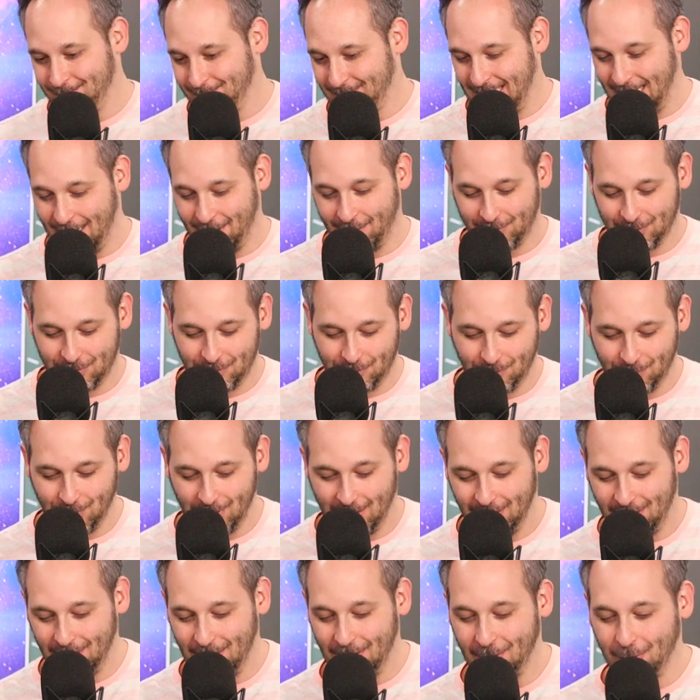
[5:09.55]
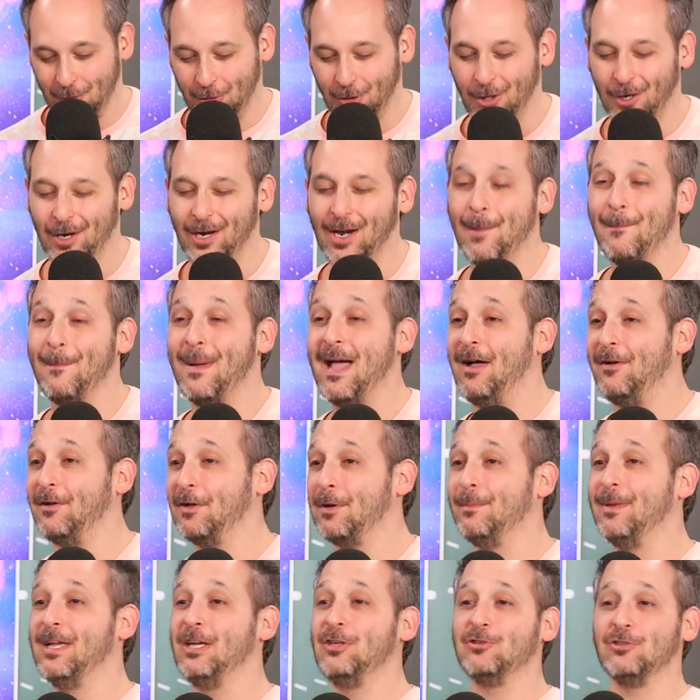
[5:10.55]
character or an
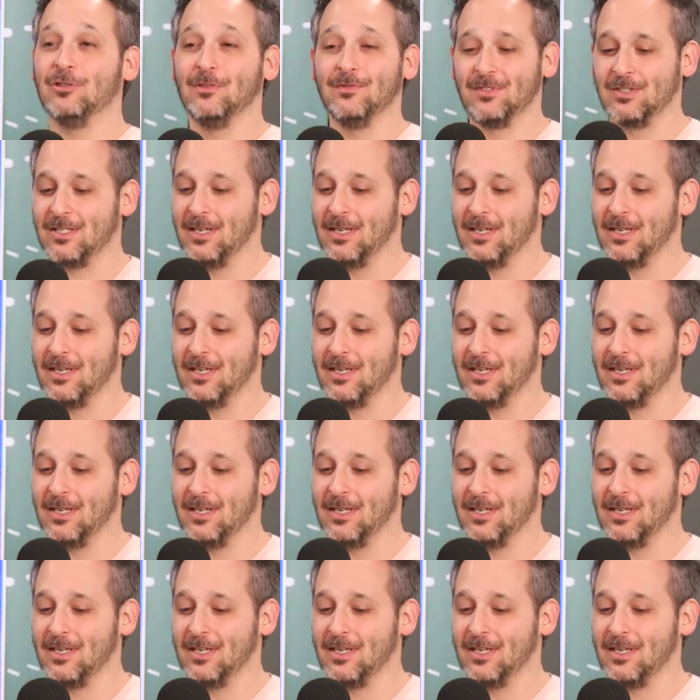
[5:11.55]
amalgamation of